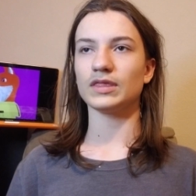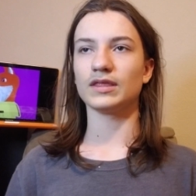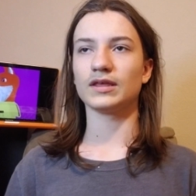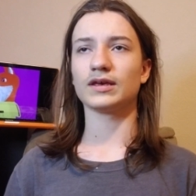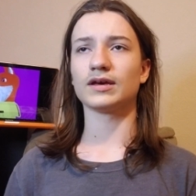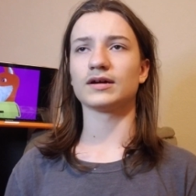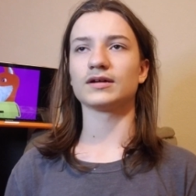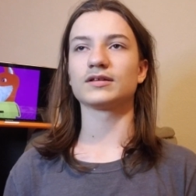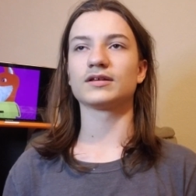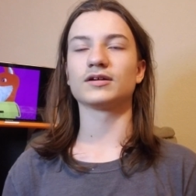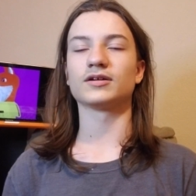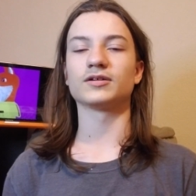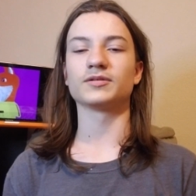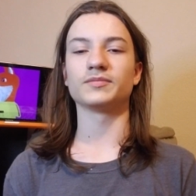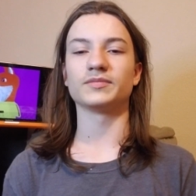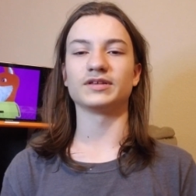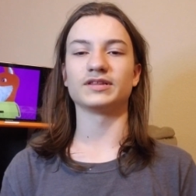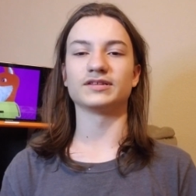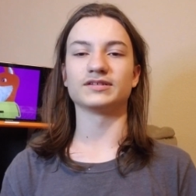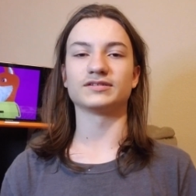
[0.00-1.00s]
God called
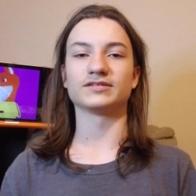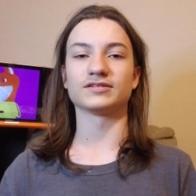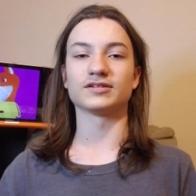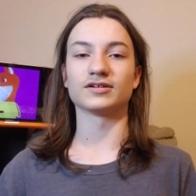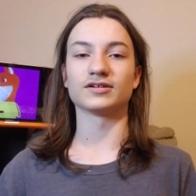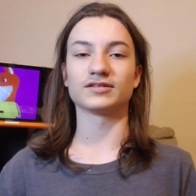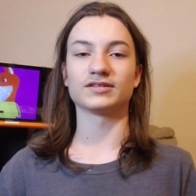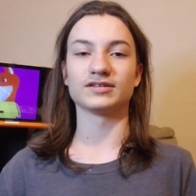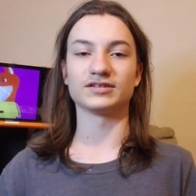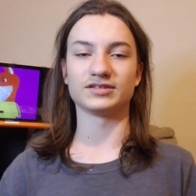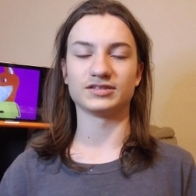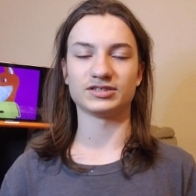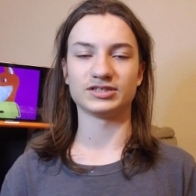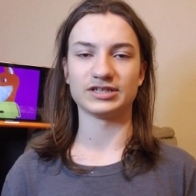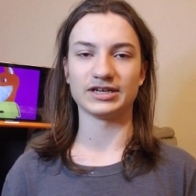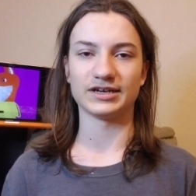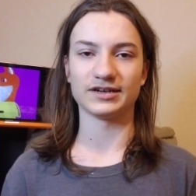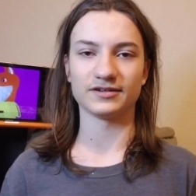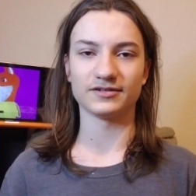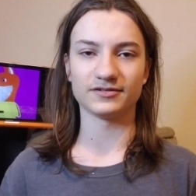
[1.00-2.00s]
me to start this
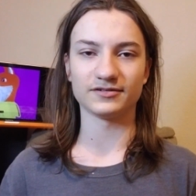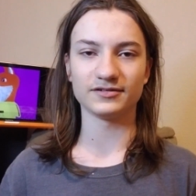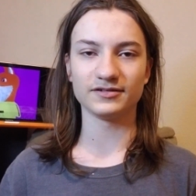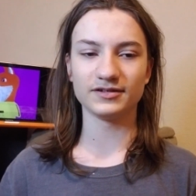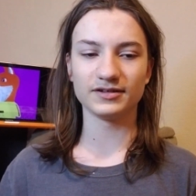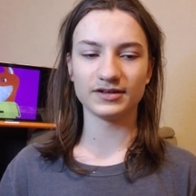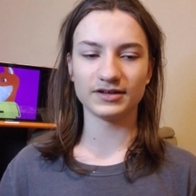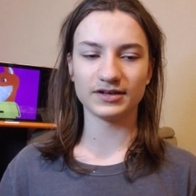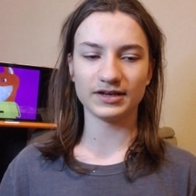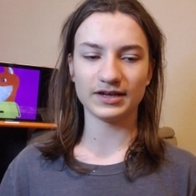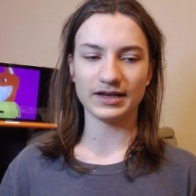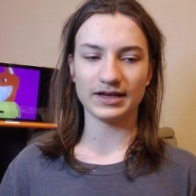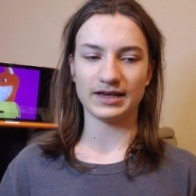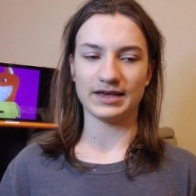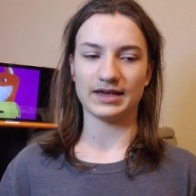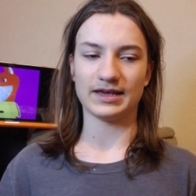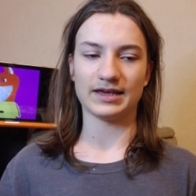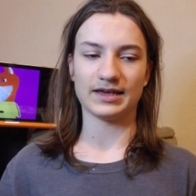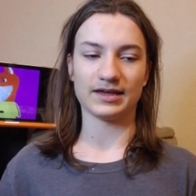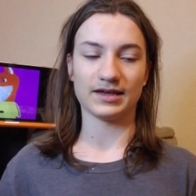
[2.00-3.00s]
channel,
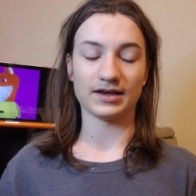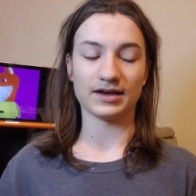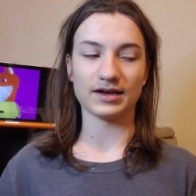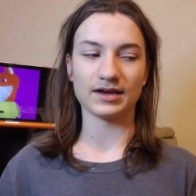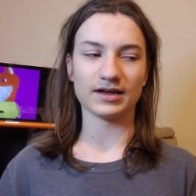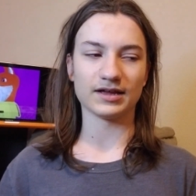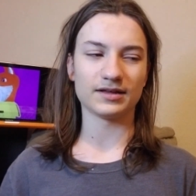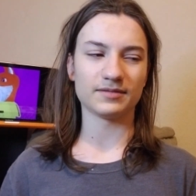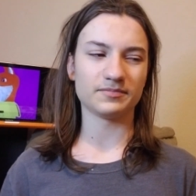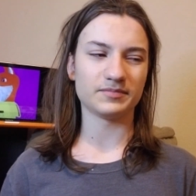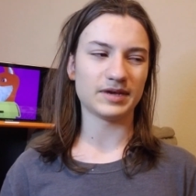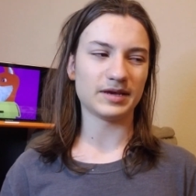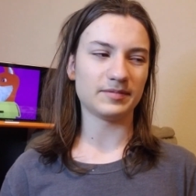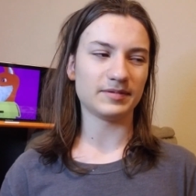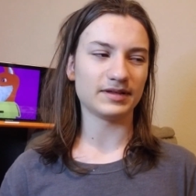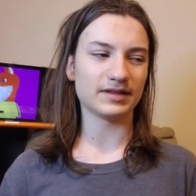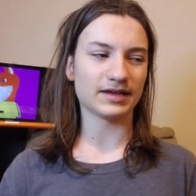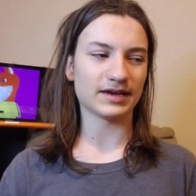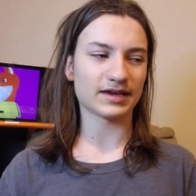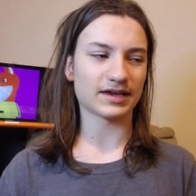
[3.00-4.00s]
uh,
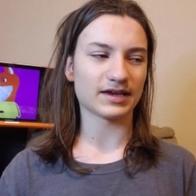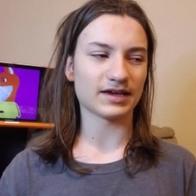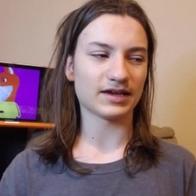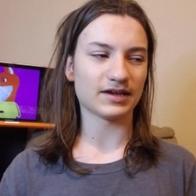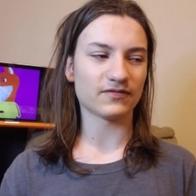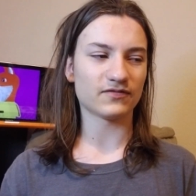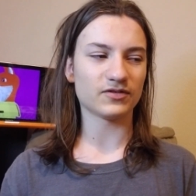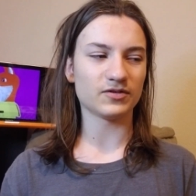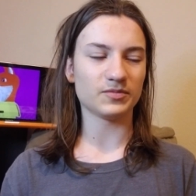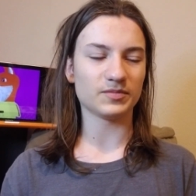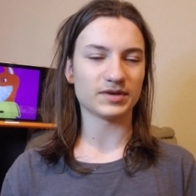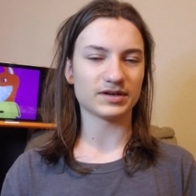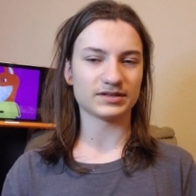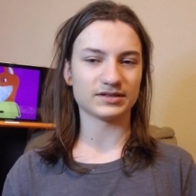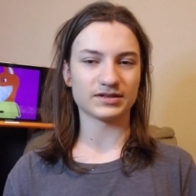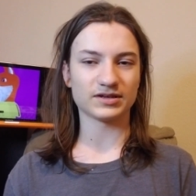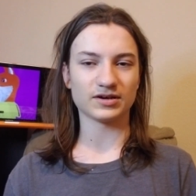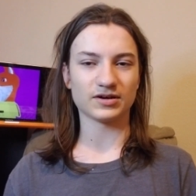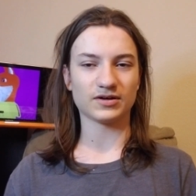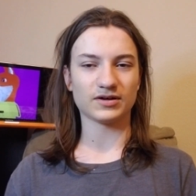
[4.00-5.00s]
maybe like a few
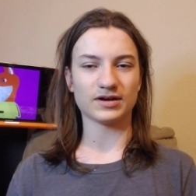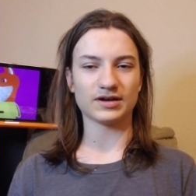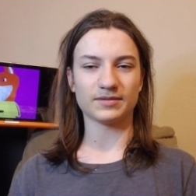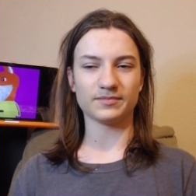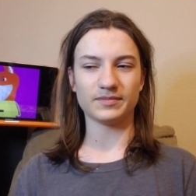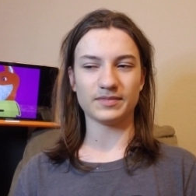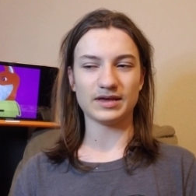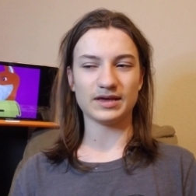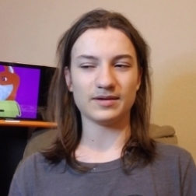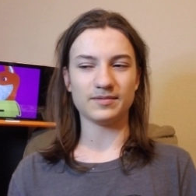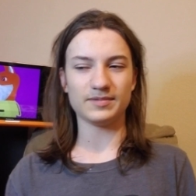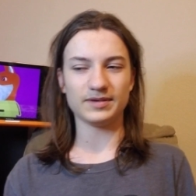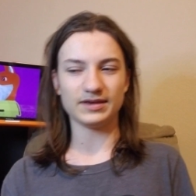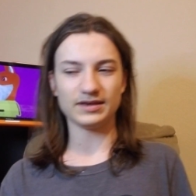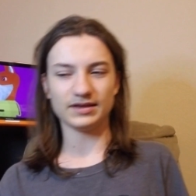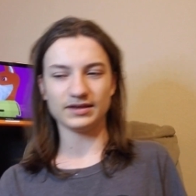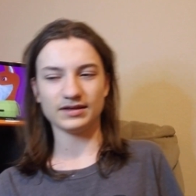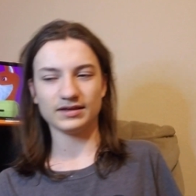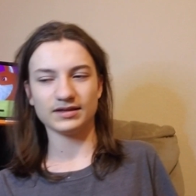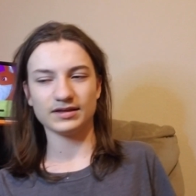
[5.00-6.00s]
months ago,
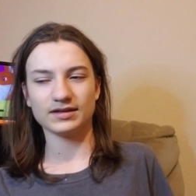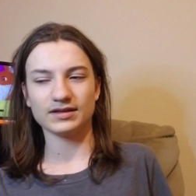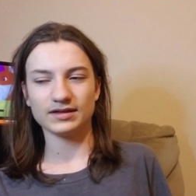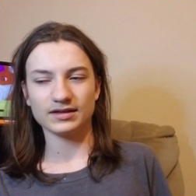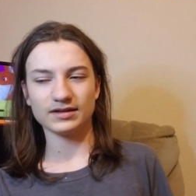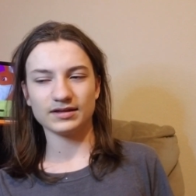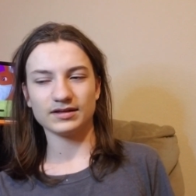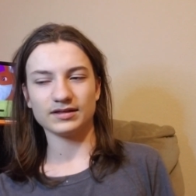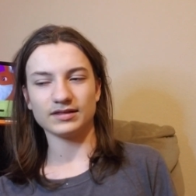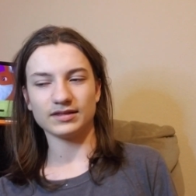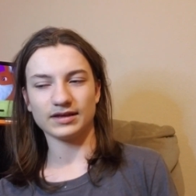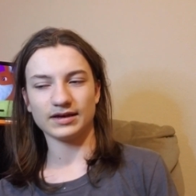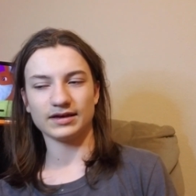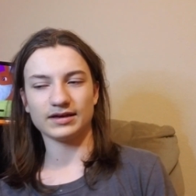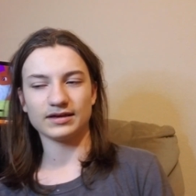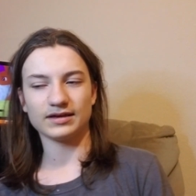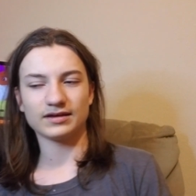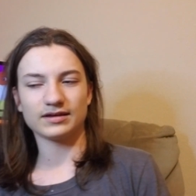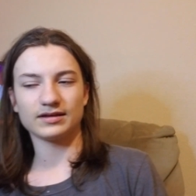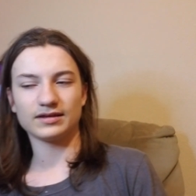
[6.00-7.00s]
maybe
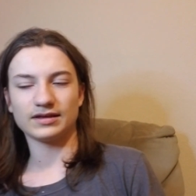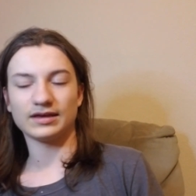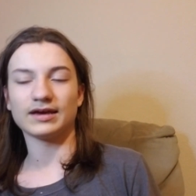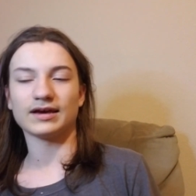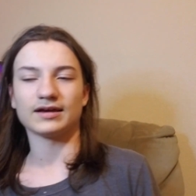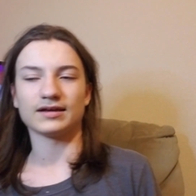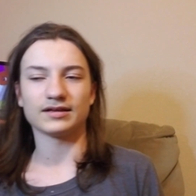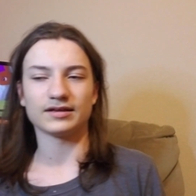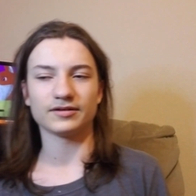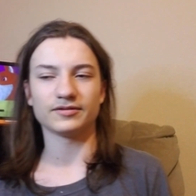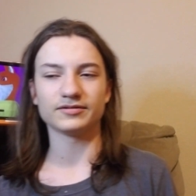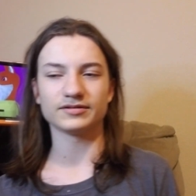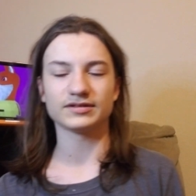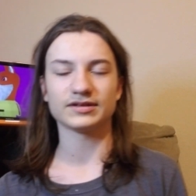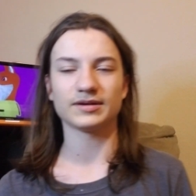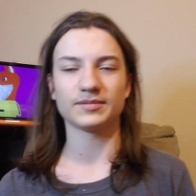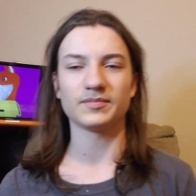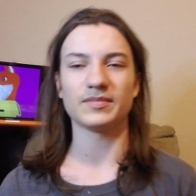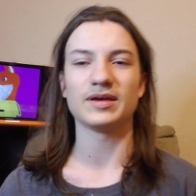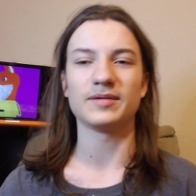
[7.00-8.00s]
like, yeah, it was
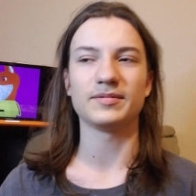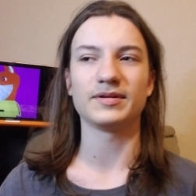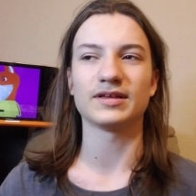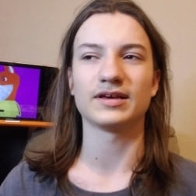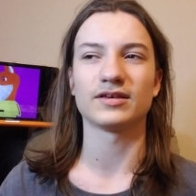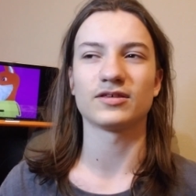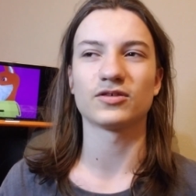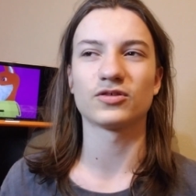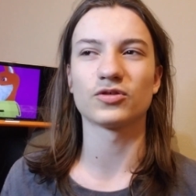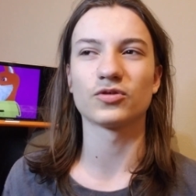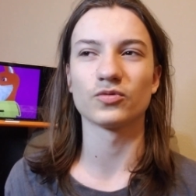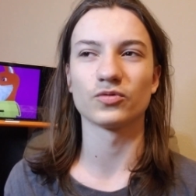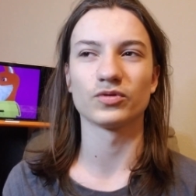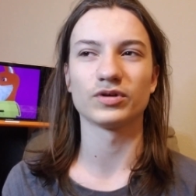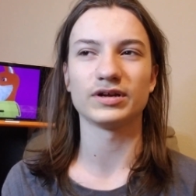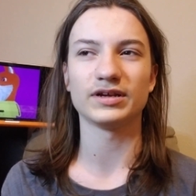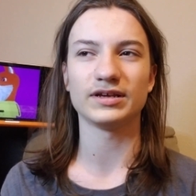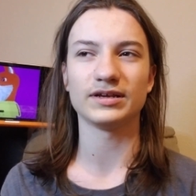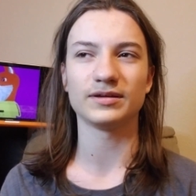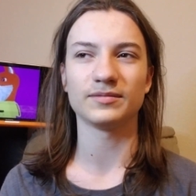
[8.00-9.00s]
like maybe like
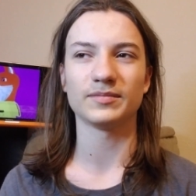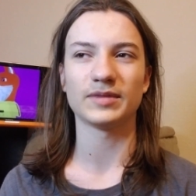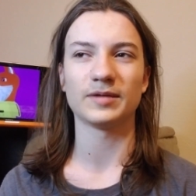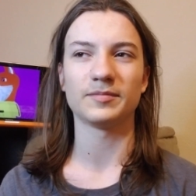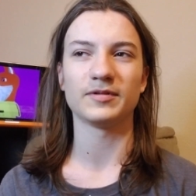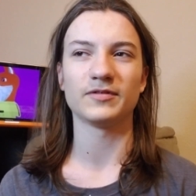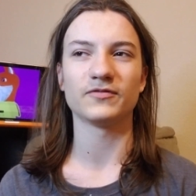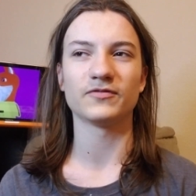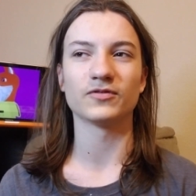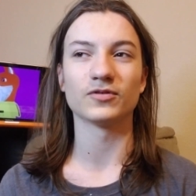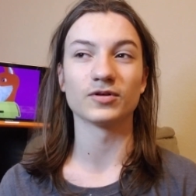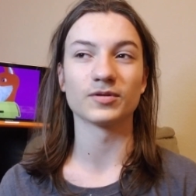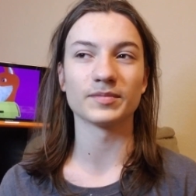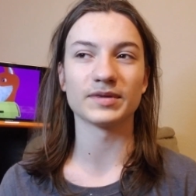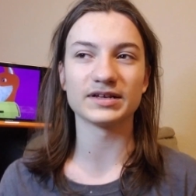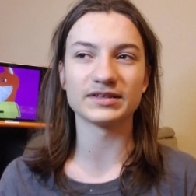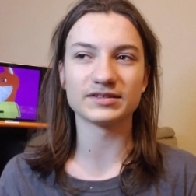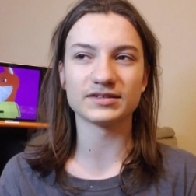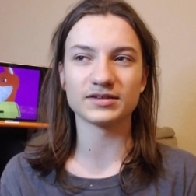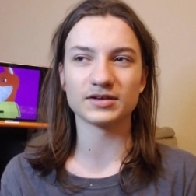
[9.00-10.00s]
three, maybe four
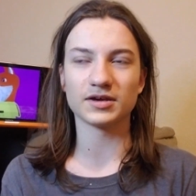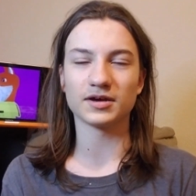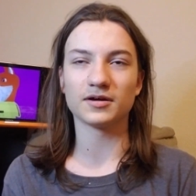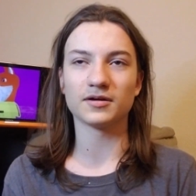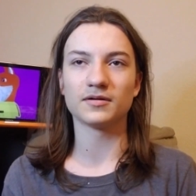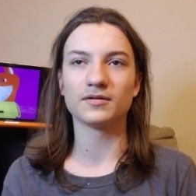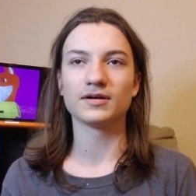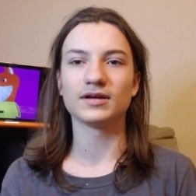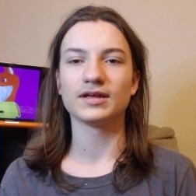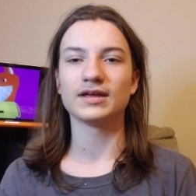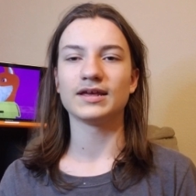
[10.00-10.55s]
months ago.